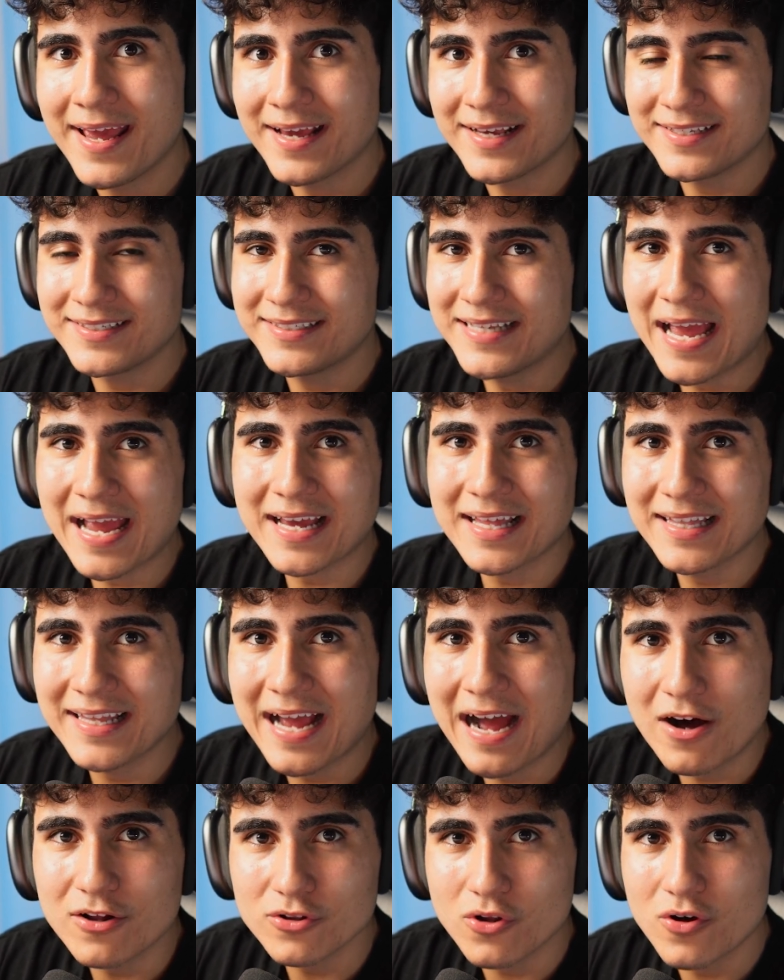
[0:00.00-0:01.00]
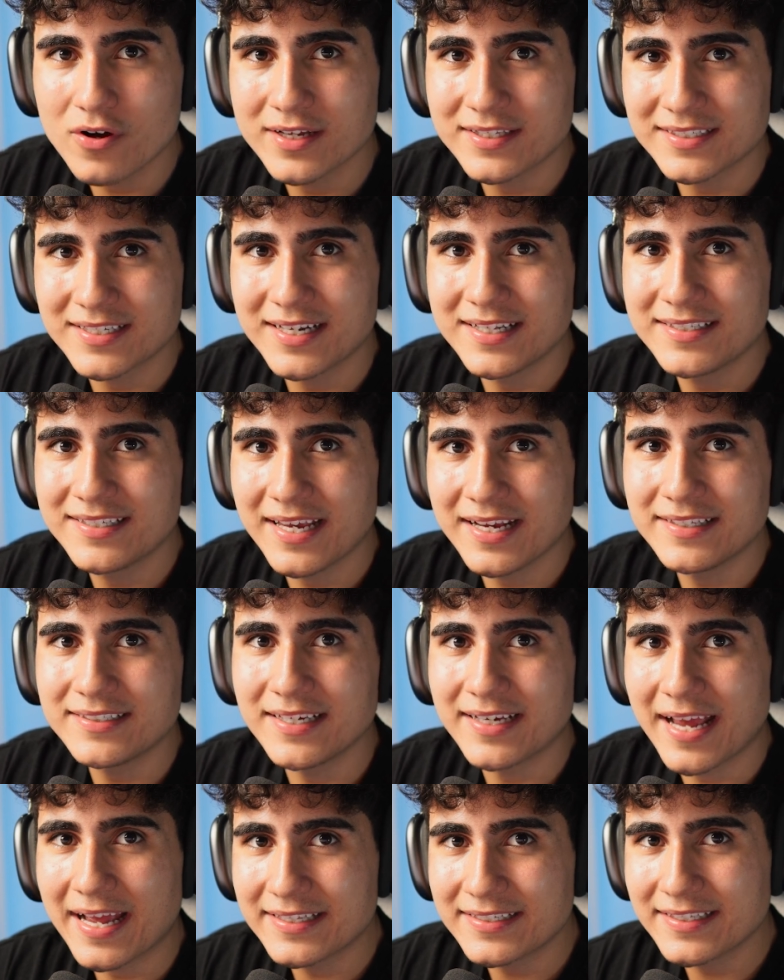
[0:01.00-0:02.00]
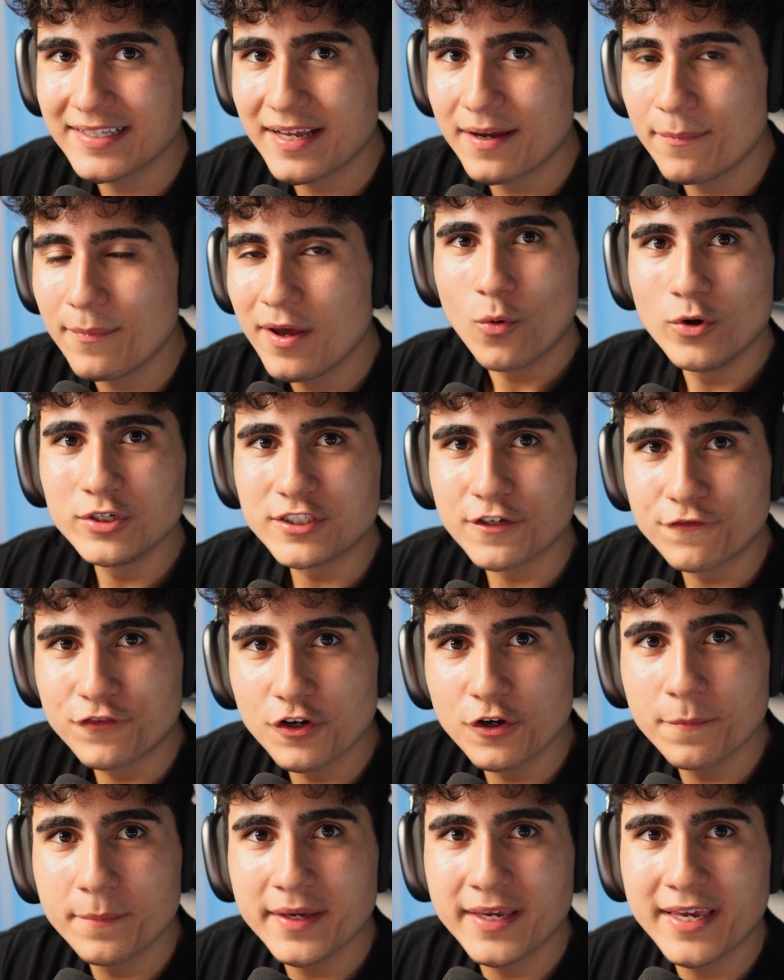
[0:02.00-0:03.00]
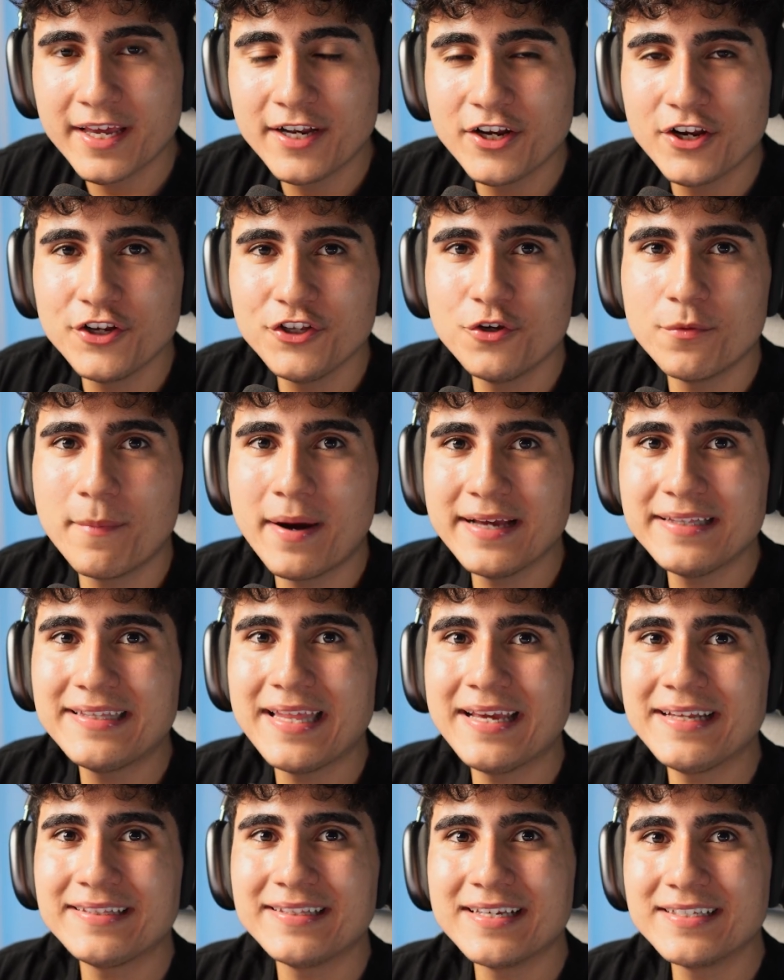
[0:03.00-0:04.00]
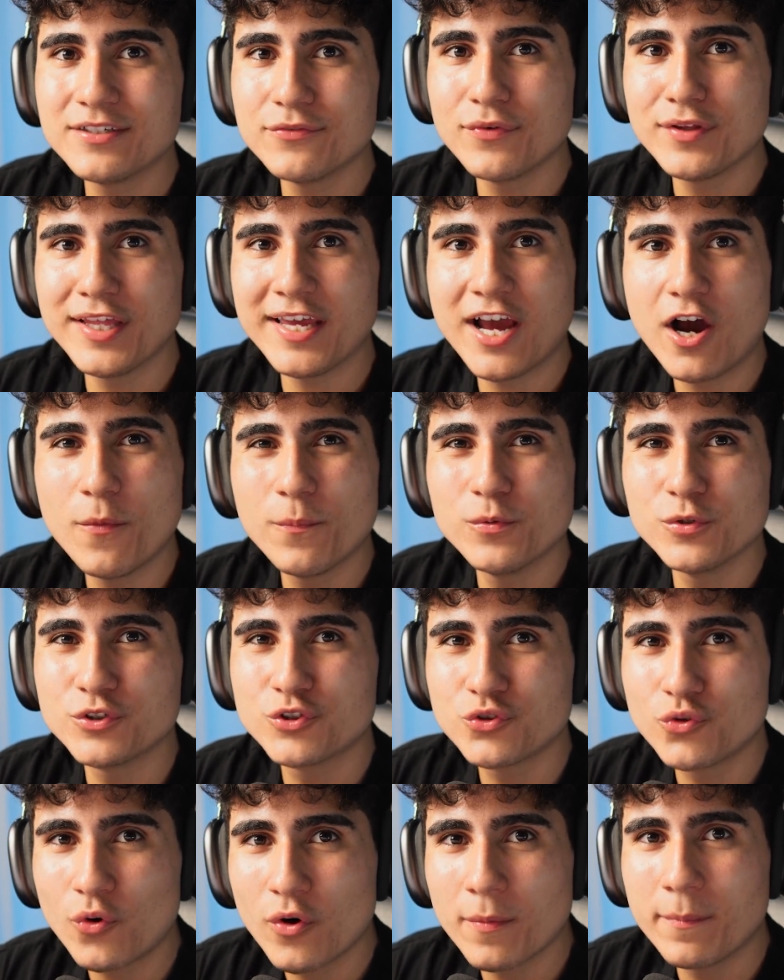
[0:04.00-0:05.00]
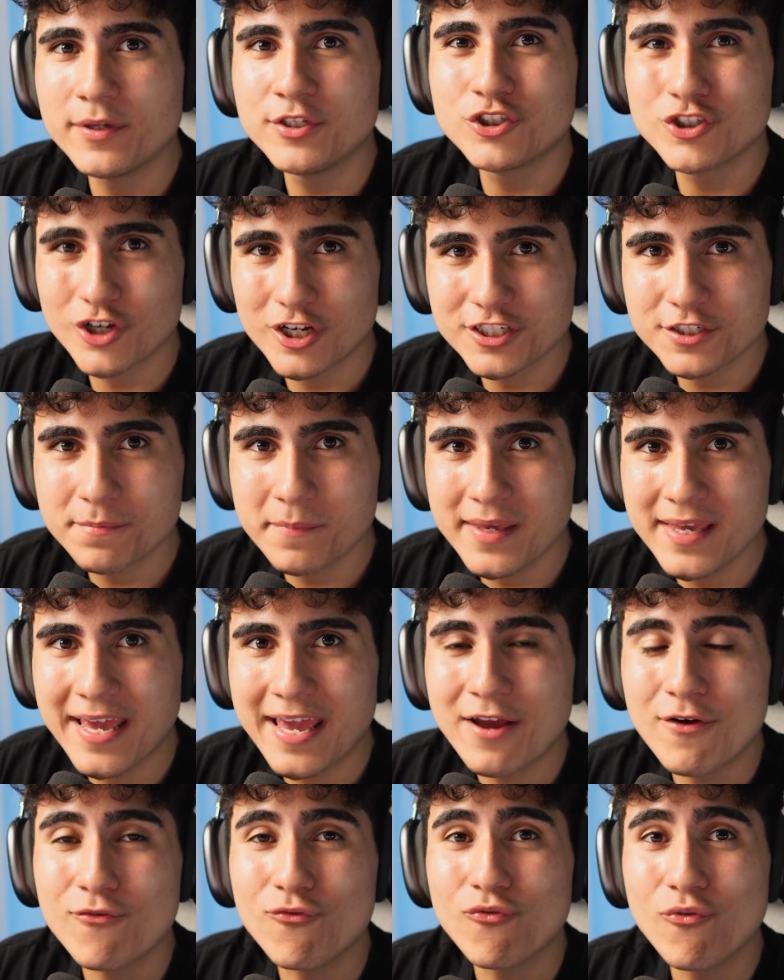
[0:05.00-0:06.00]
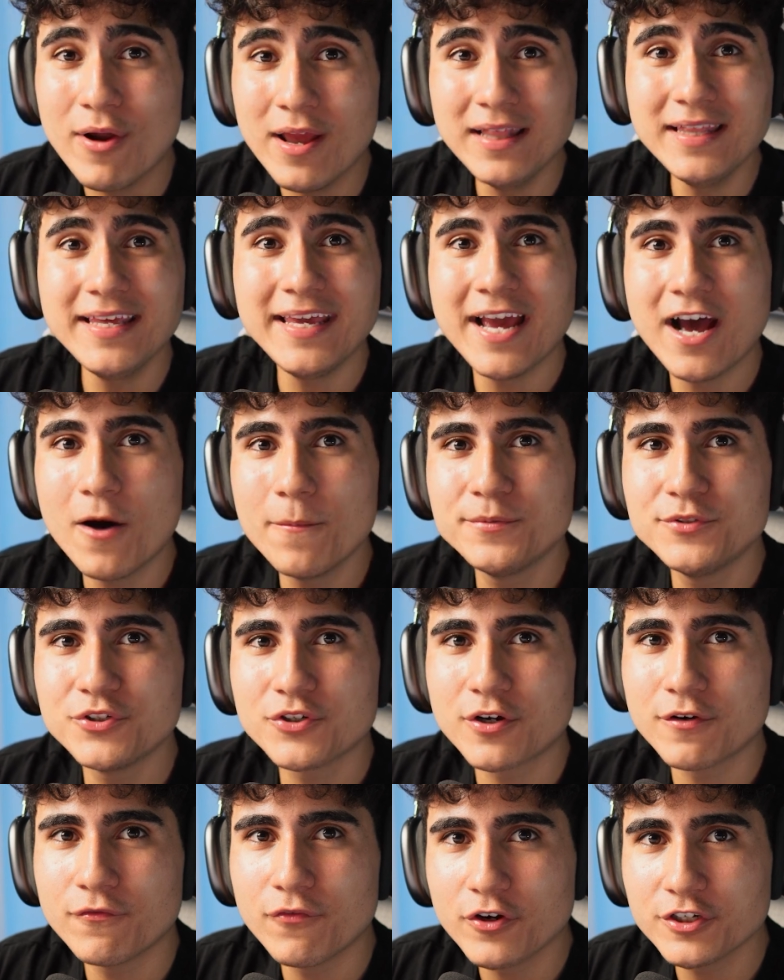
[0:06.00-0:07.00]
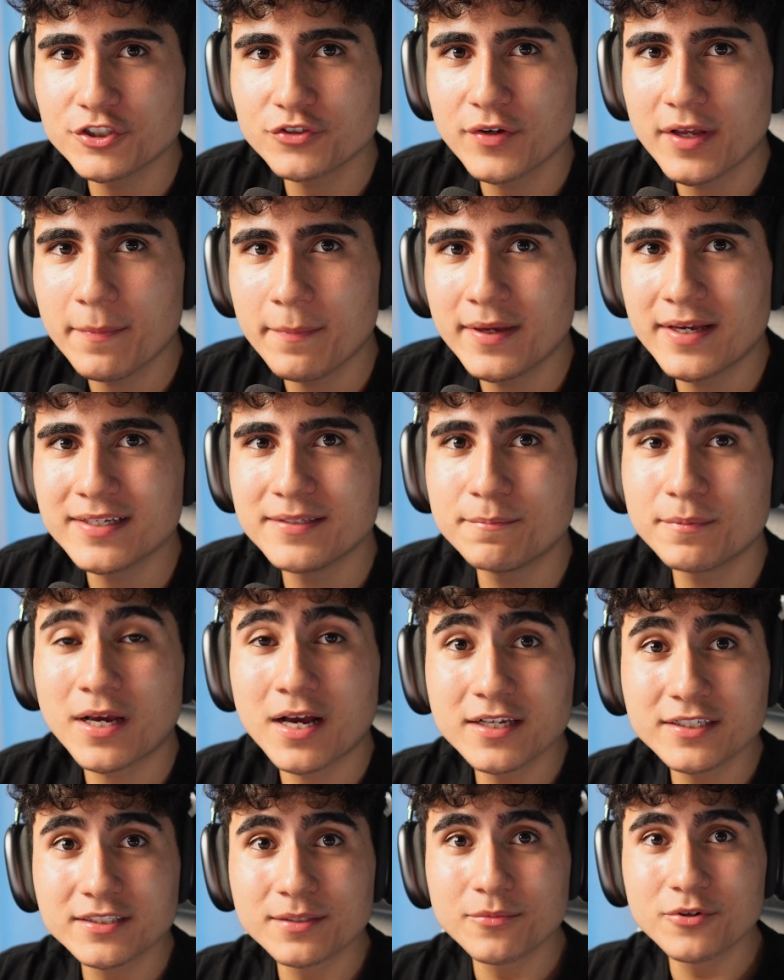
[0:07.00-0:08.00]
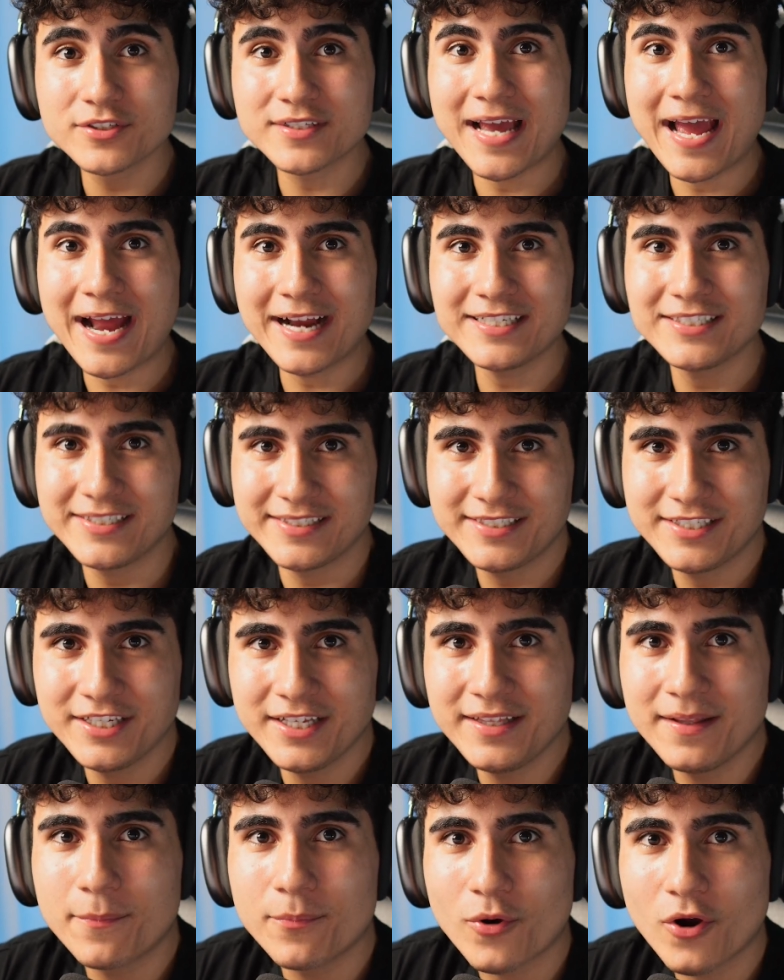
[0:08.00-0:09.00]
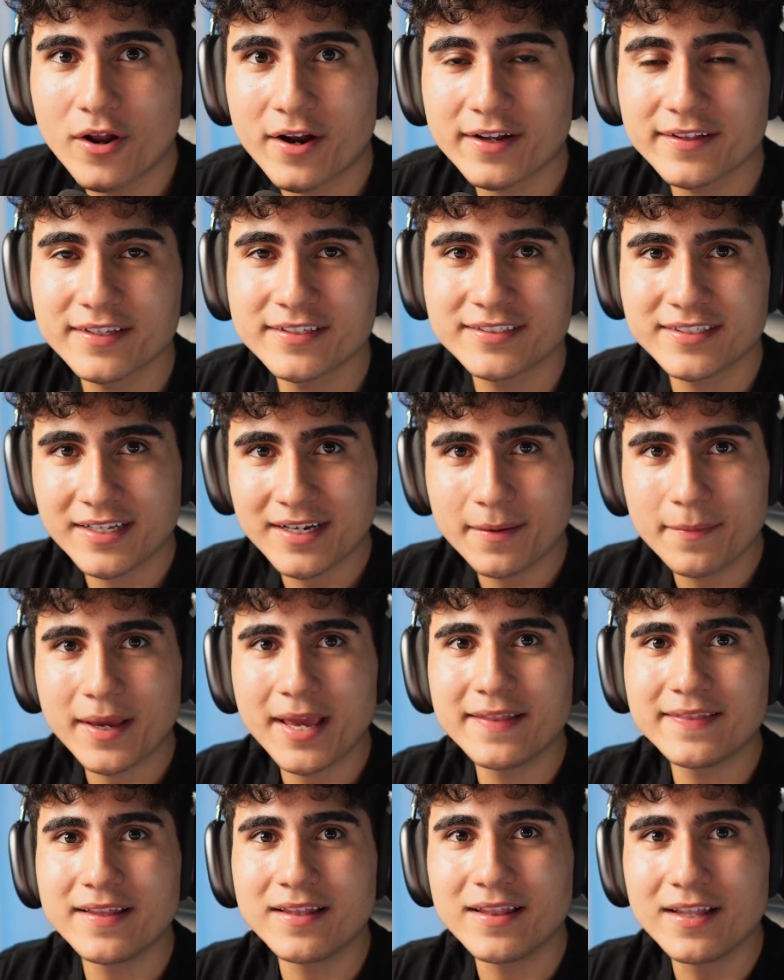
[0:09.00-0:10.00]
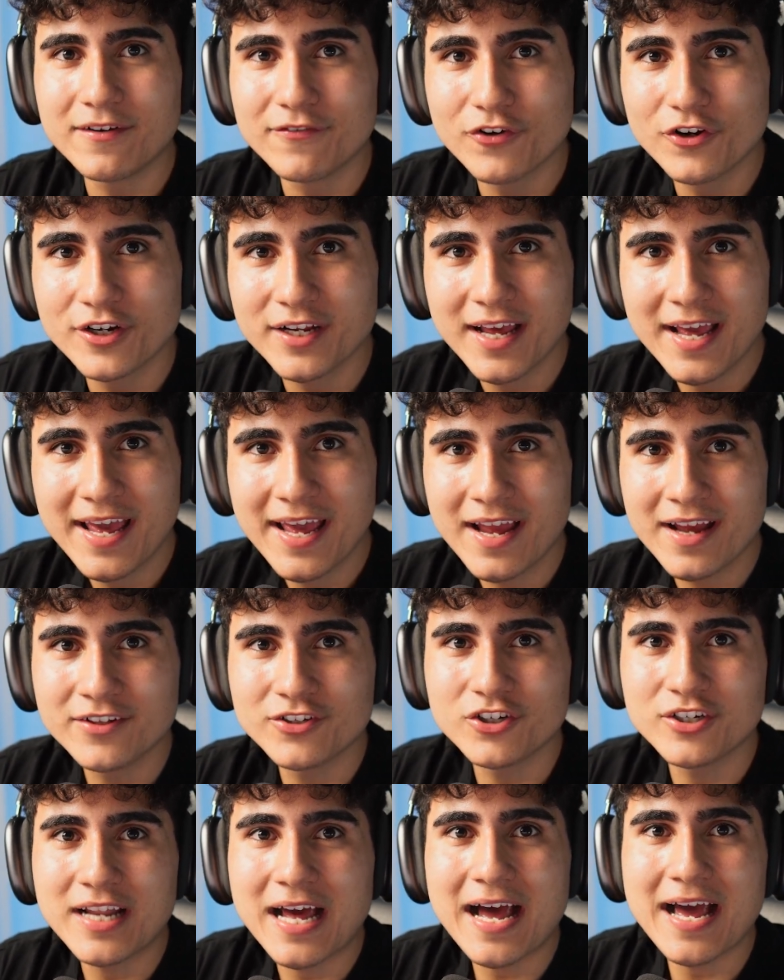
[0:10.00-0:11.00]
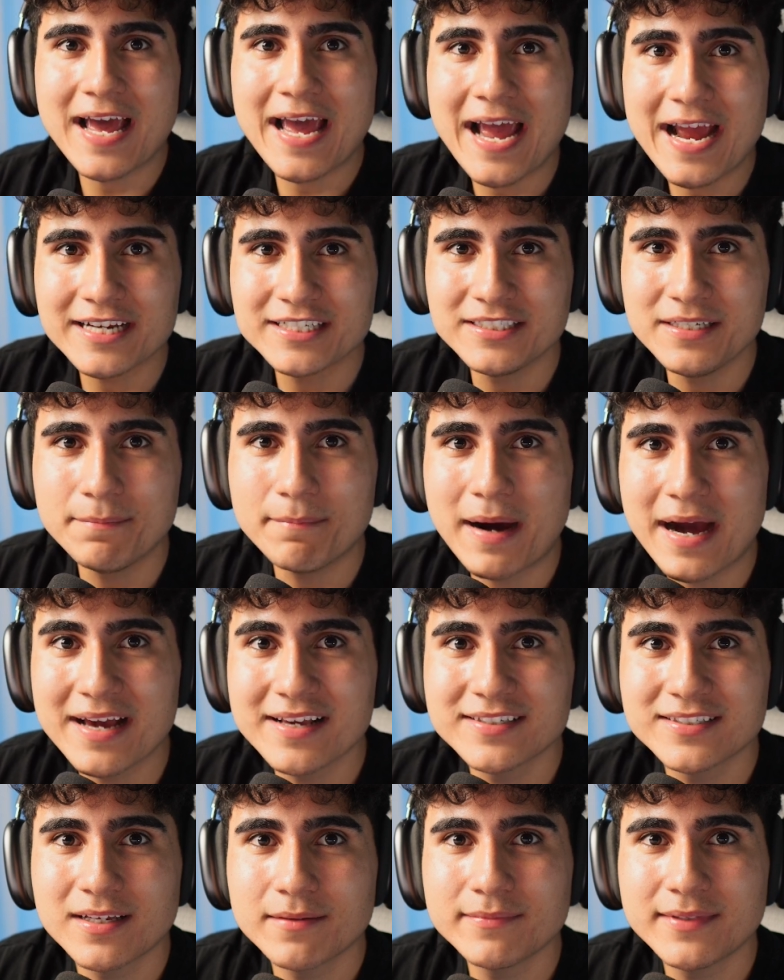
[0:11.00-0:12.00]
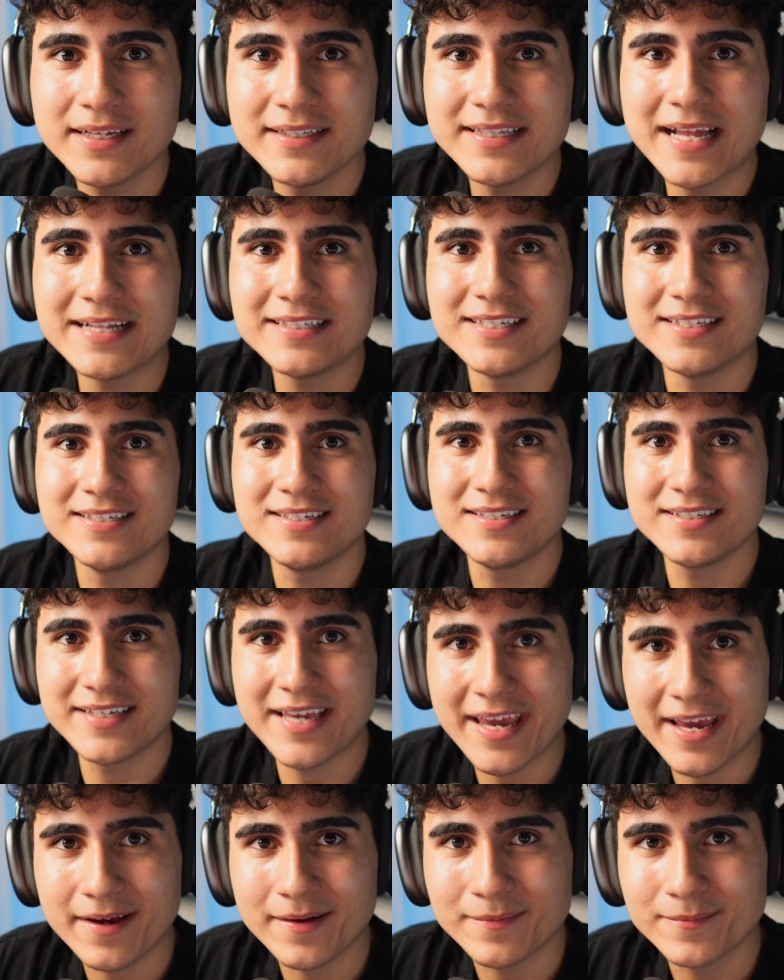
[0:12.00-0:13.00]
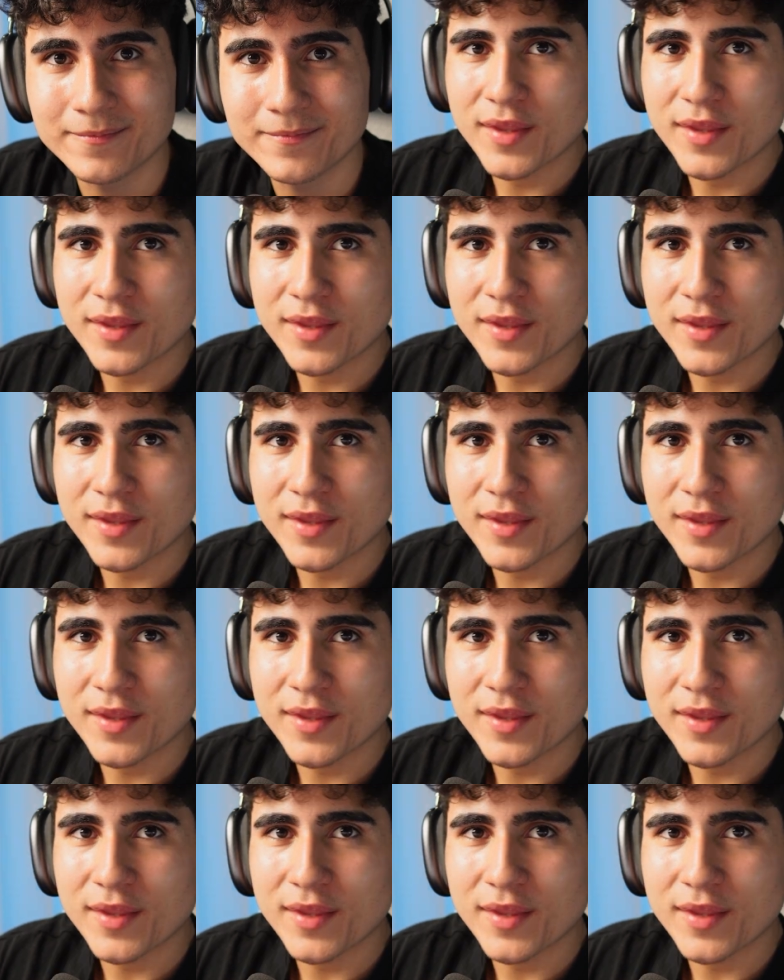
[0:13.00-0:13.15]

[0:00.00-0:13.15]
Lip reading: exactly how long it's going to take to get to them, which if you're a beginner, you might think doesn't really help your store, but trust me, it really helps your conversion rate because customers actually see the product is going to get delivered and they're not actually buying something that's a scam.